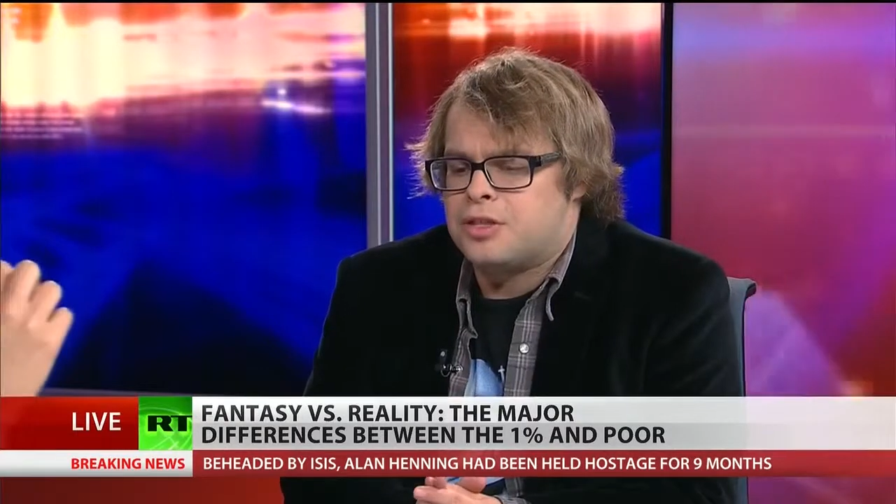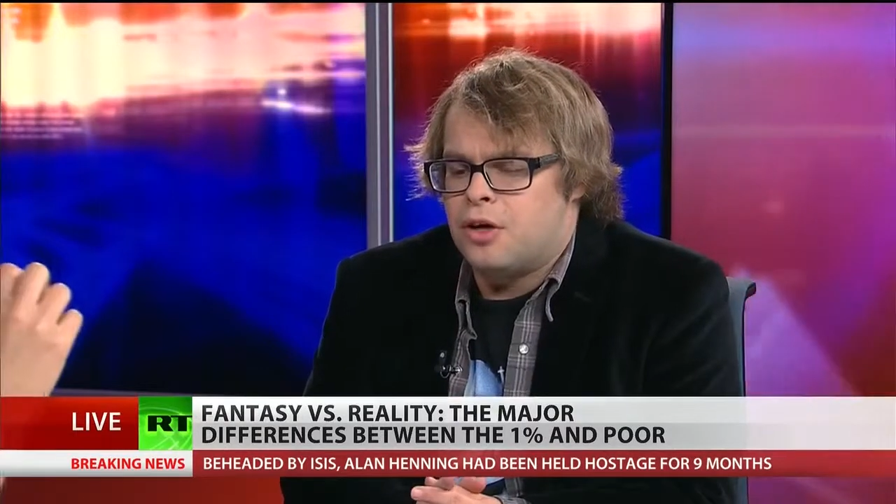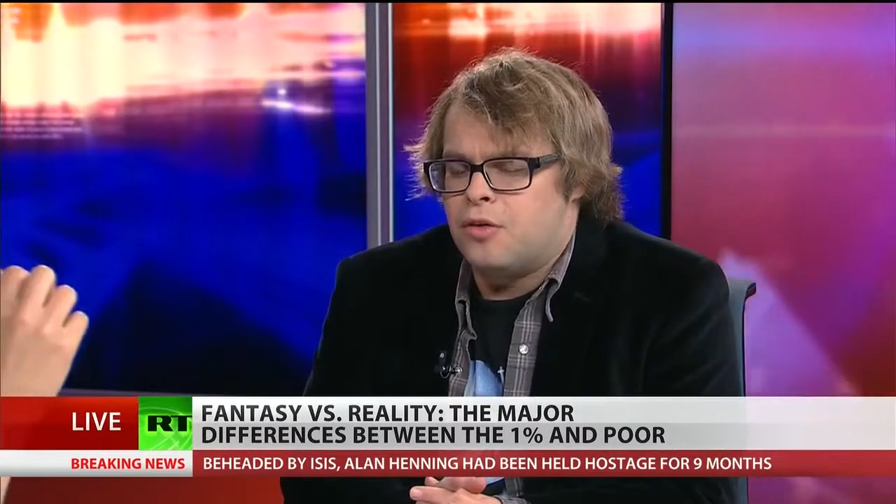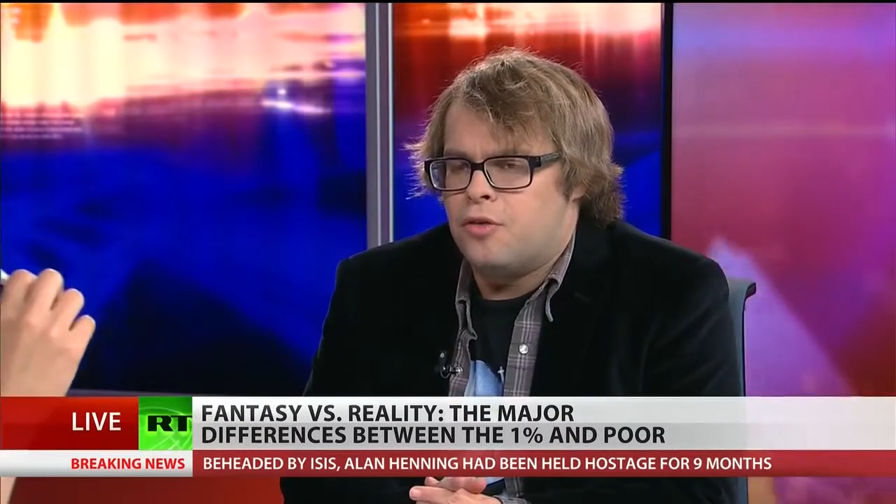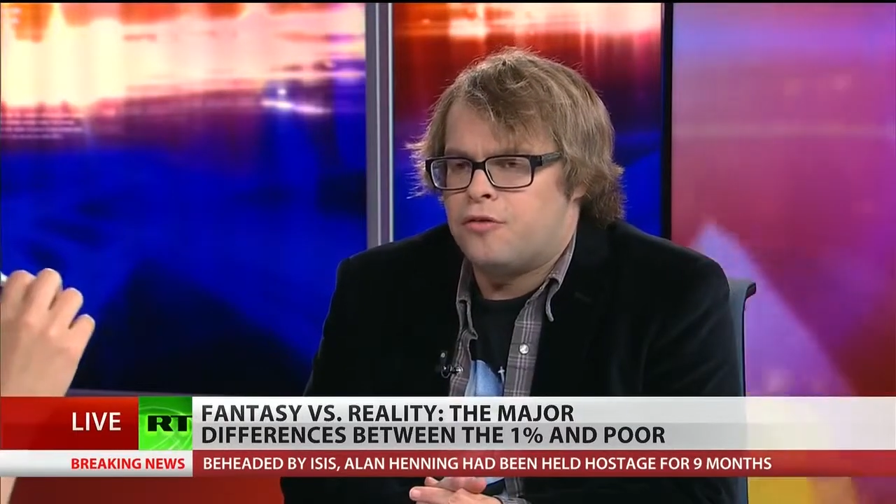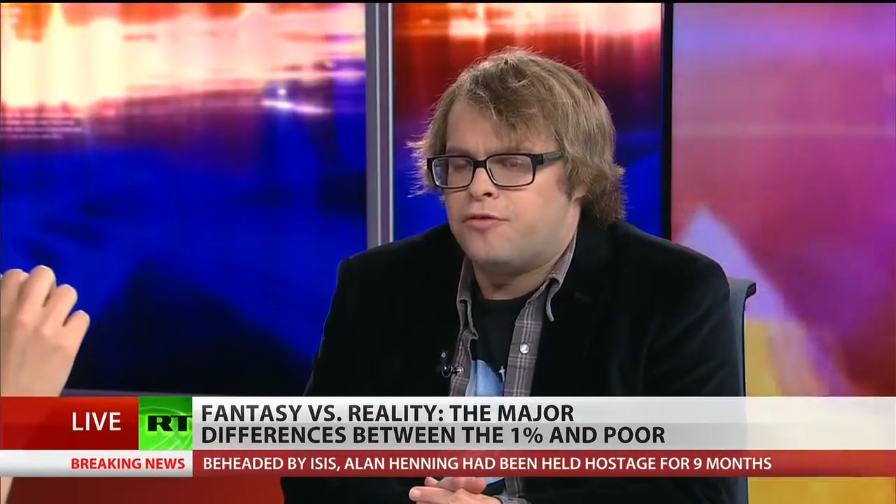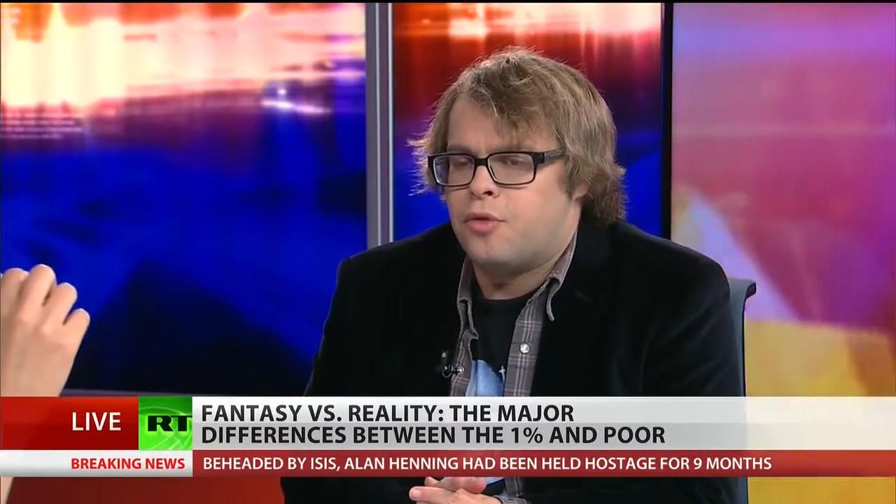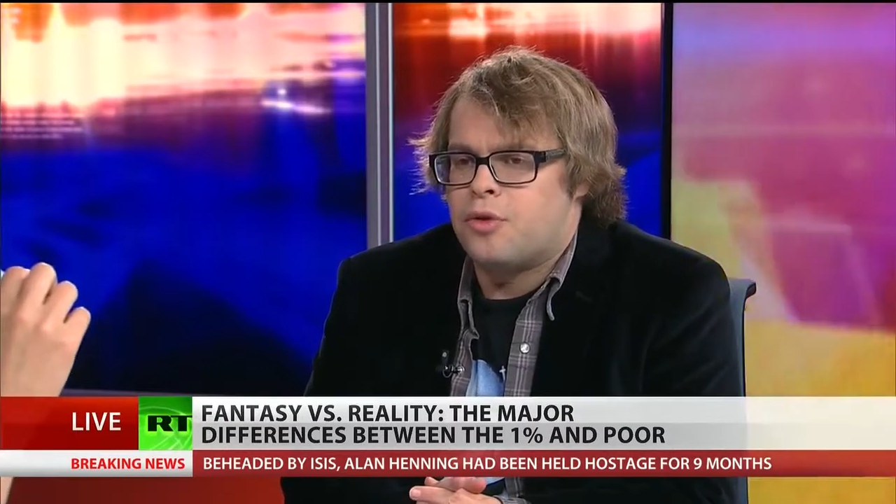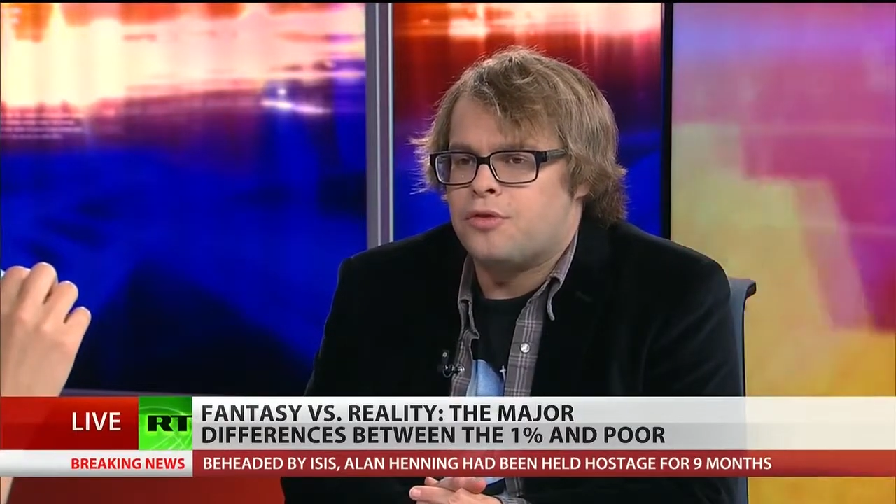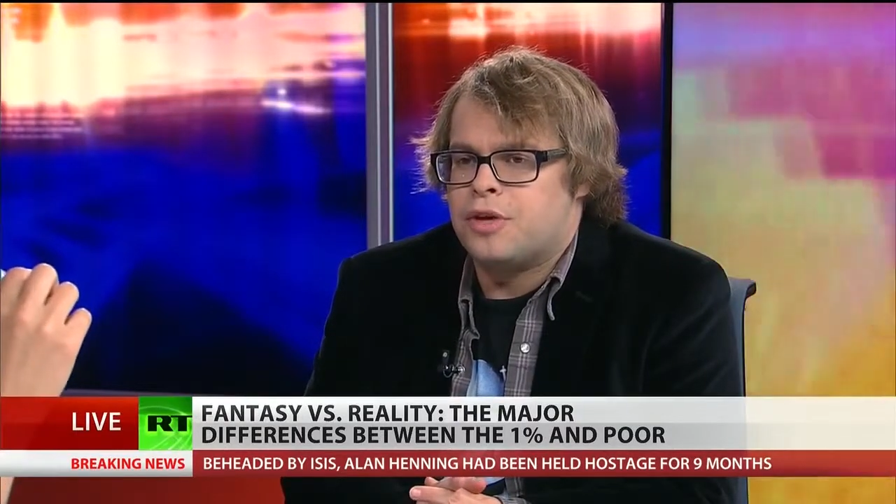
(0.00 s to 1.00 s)
so
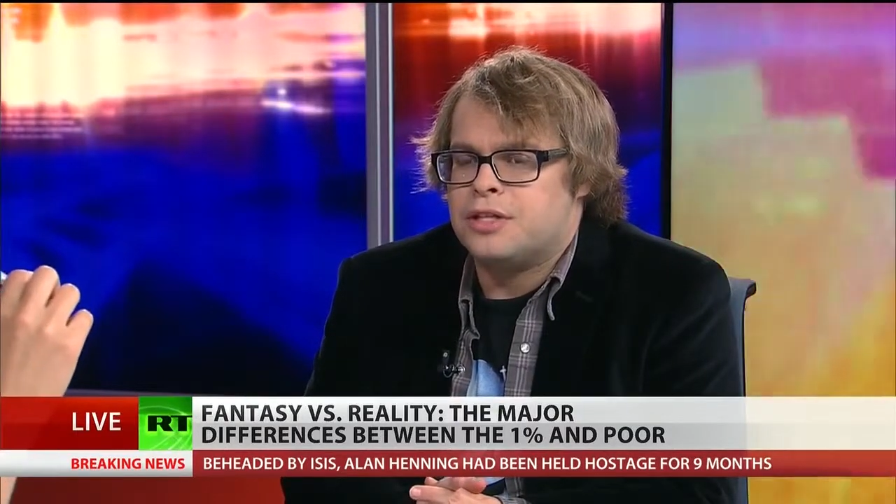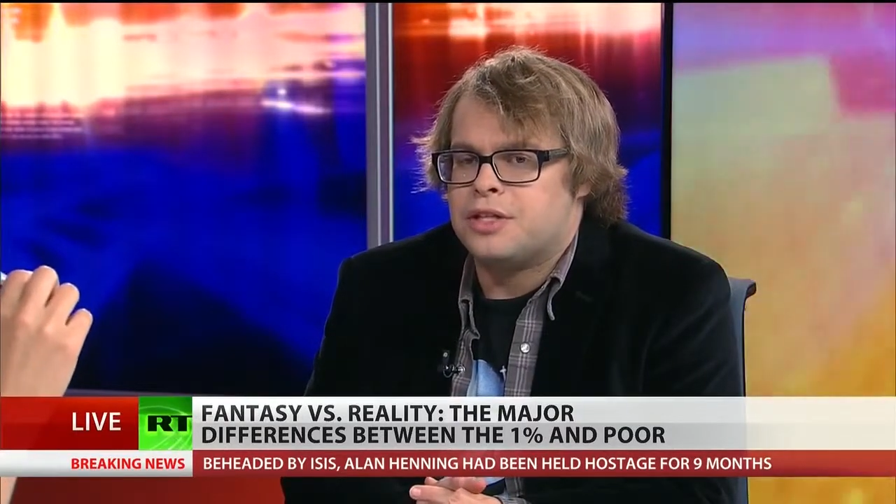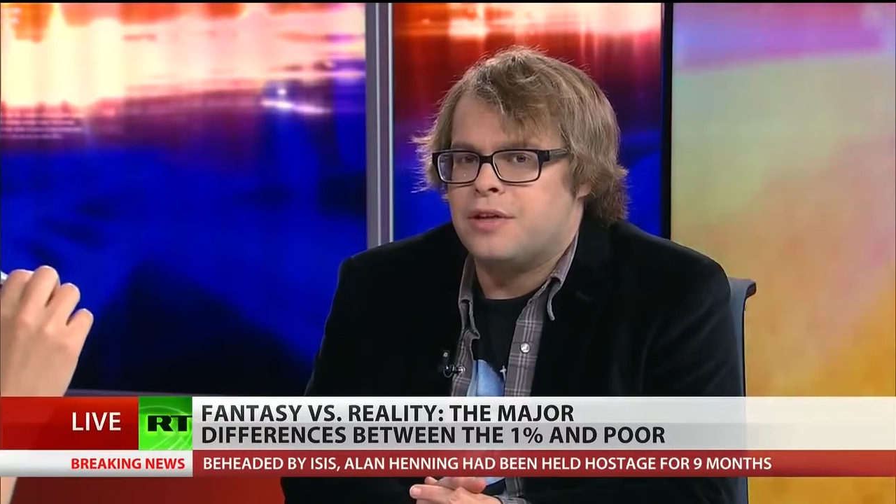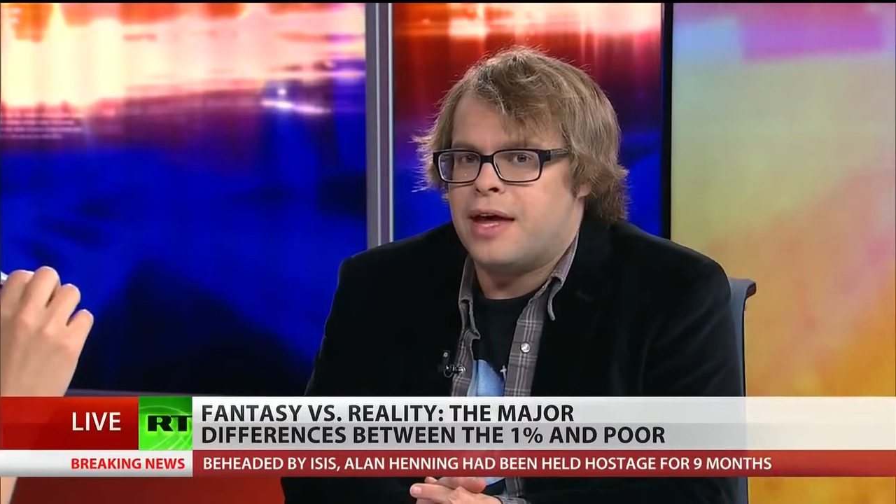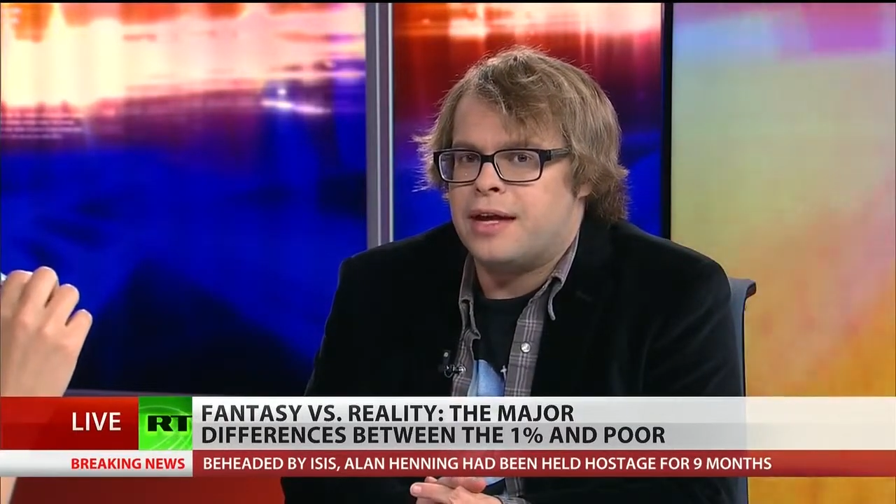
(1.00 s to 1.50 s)
for the reason